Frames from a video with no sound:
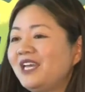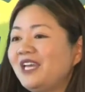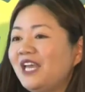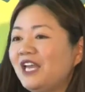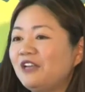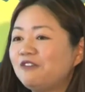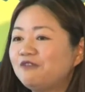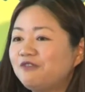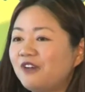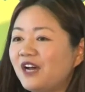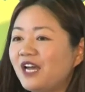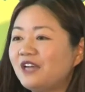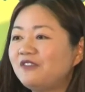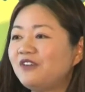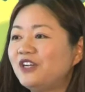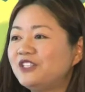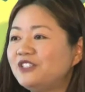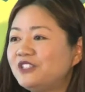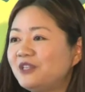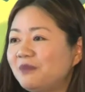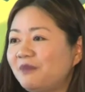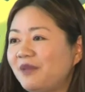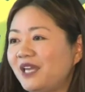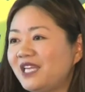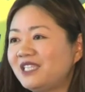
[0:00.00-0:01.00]
A
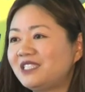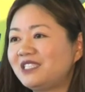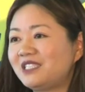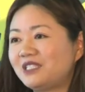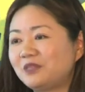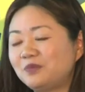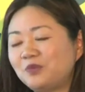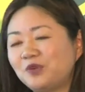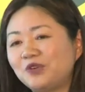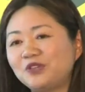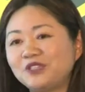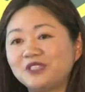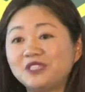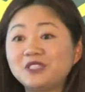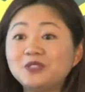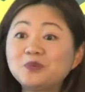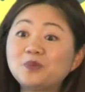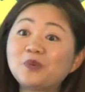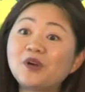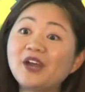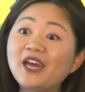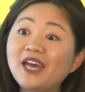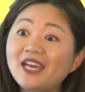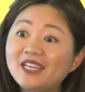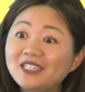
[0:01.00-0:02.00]
500 basis point
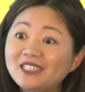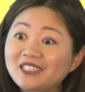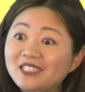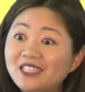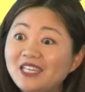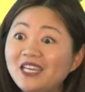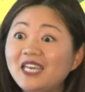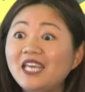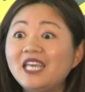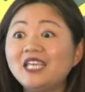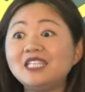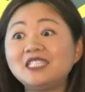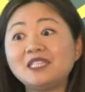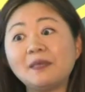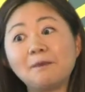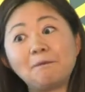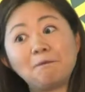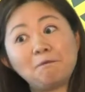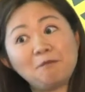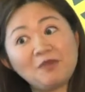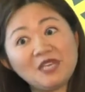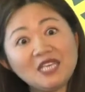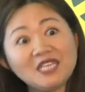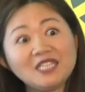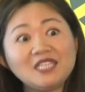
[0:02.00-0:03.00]
spread is a
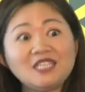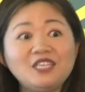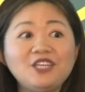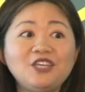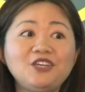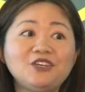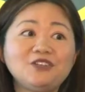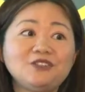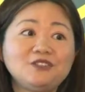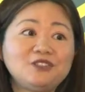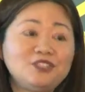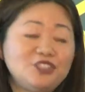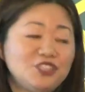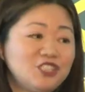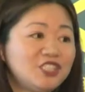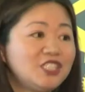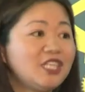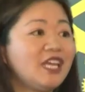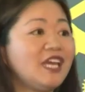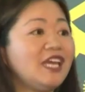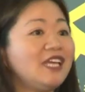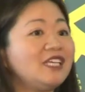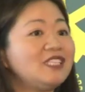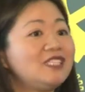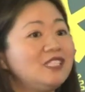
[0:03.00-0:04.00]
big yield to
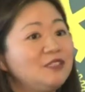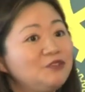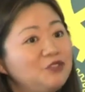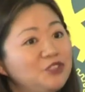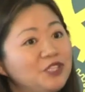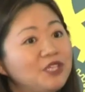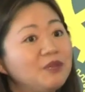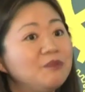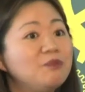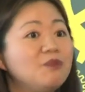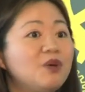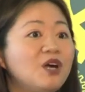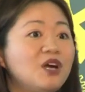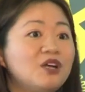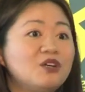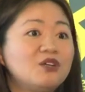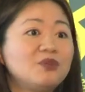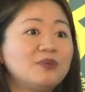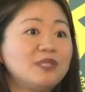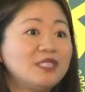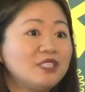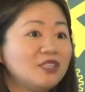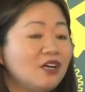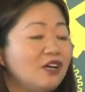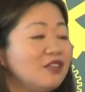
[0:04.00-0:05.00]
chase if you can
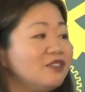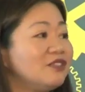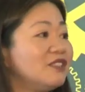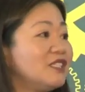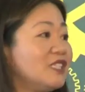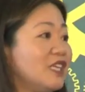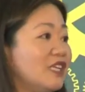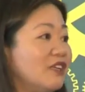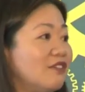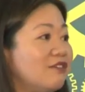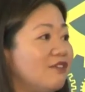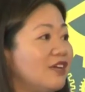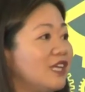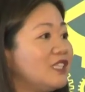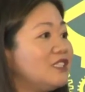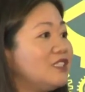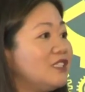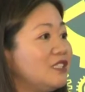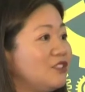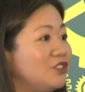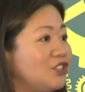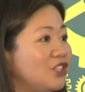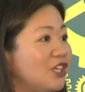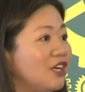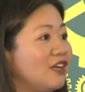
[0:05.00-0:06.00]
borrow in dollars and
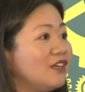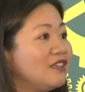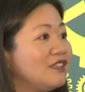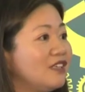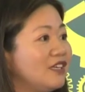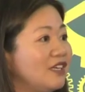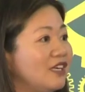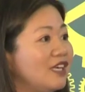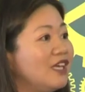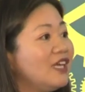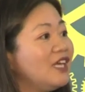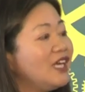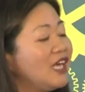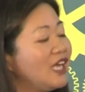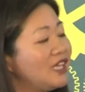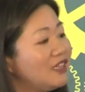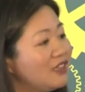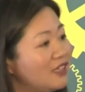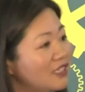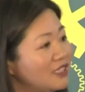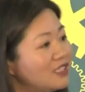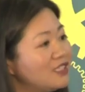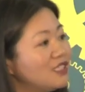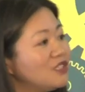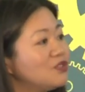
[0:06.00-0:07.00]
invest in China.
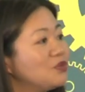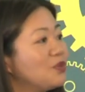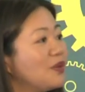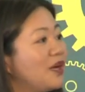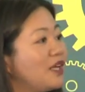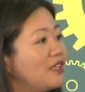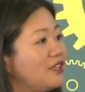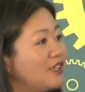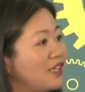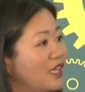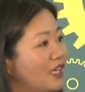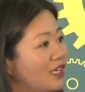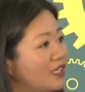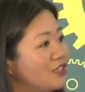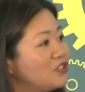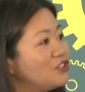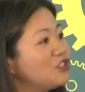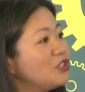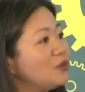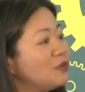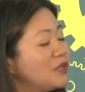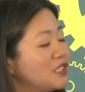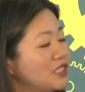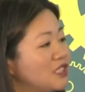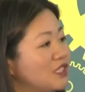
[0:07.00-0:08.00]
And this is why they're getting
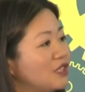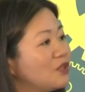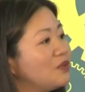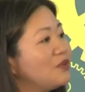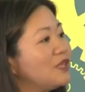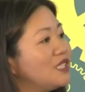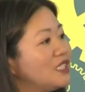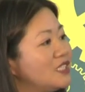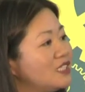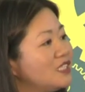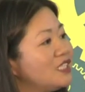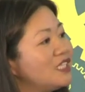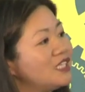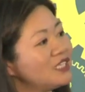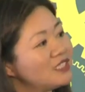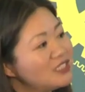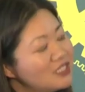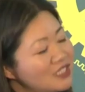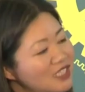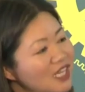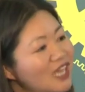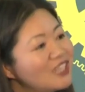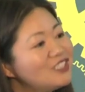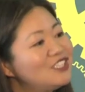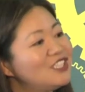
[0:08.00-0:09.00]
so much liquidity.
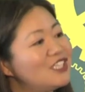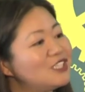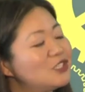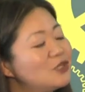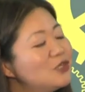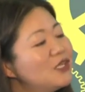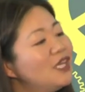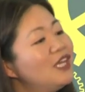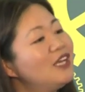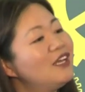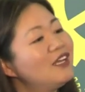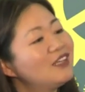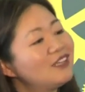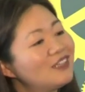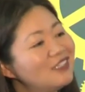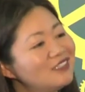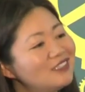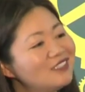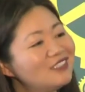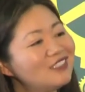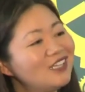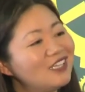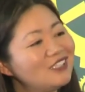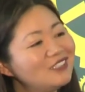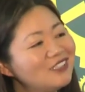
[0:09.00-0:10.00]
It's not just
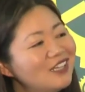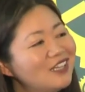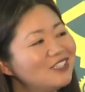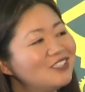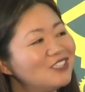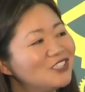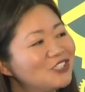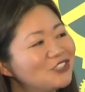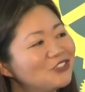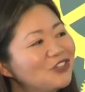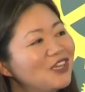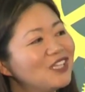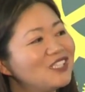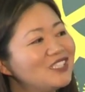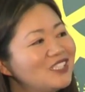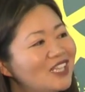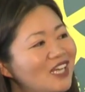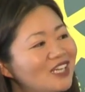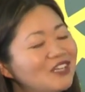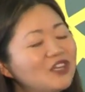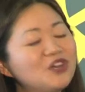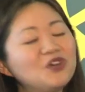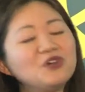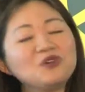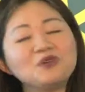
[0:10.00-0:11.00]
credit
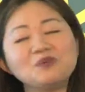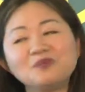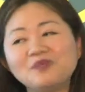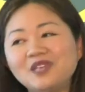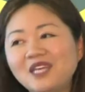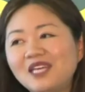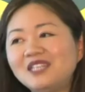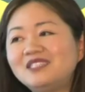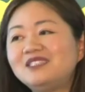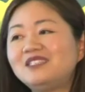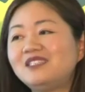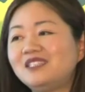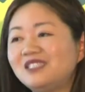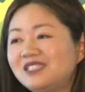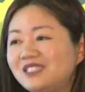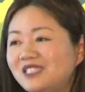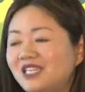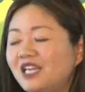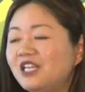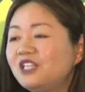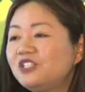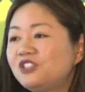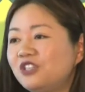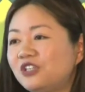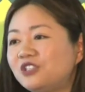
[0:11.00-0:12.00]
at home. It's this
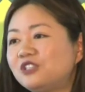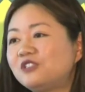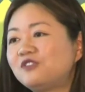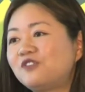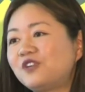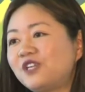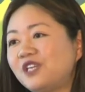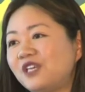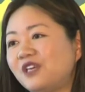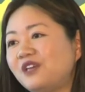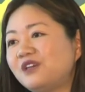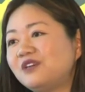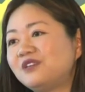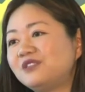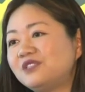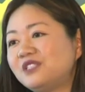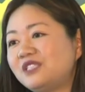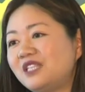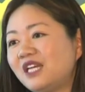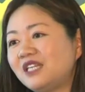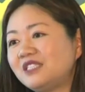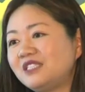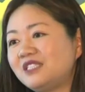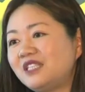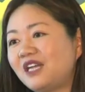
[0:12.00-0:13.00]
search for yields
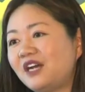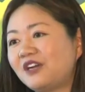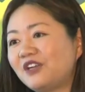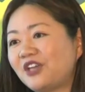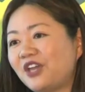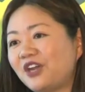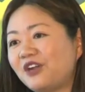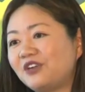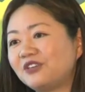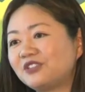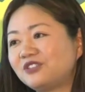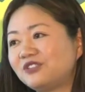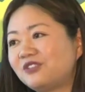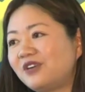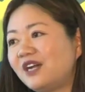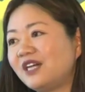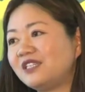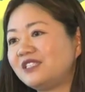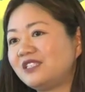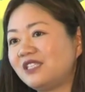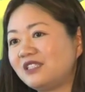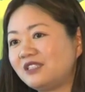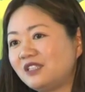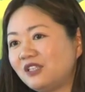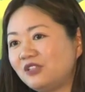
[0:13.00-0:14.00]
that's now
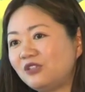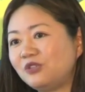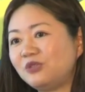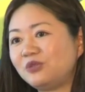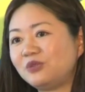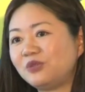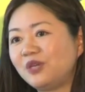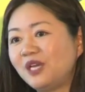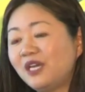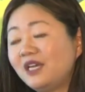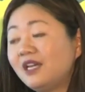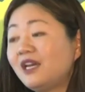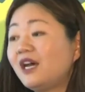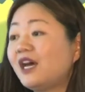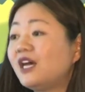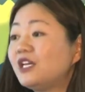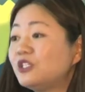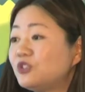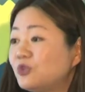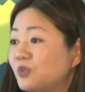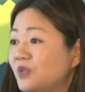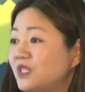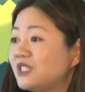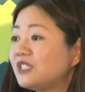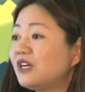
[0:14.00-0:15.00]
characterizing the
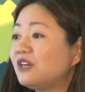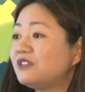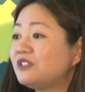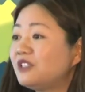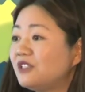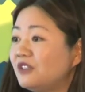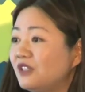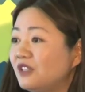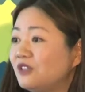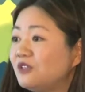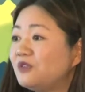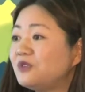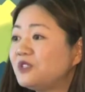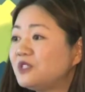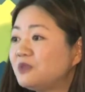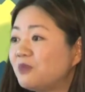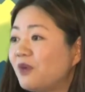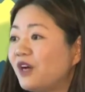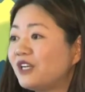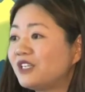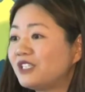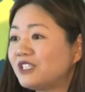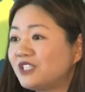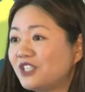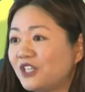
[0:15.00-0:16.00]
as a result of the loose
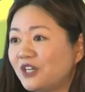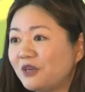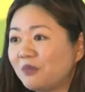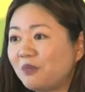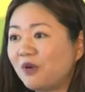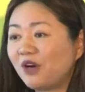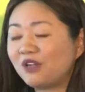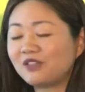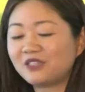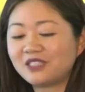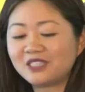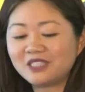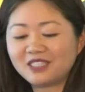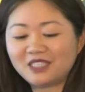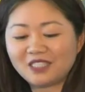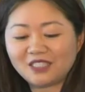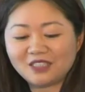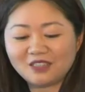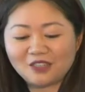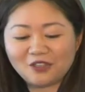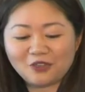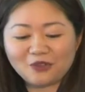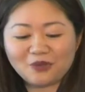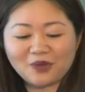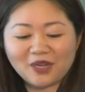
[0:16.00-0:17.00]
monetary policy
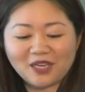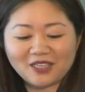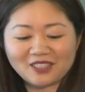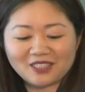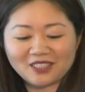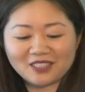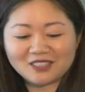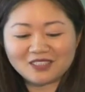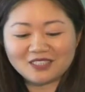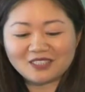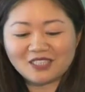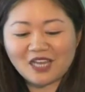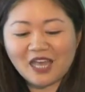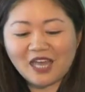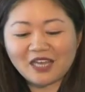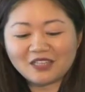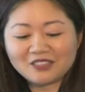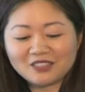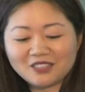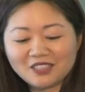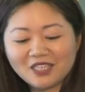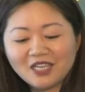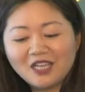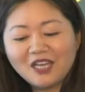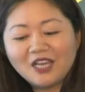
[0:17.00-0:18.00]
in the United
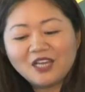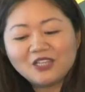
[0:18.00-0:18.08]
States.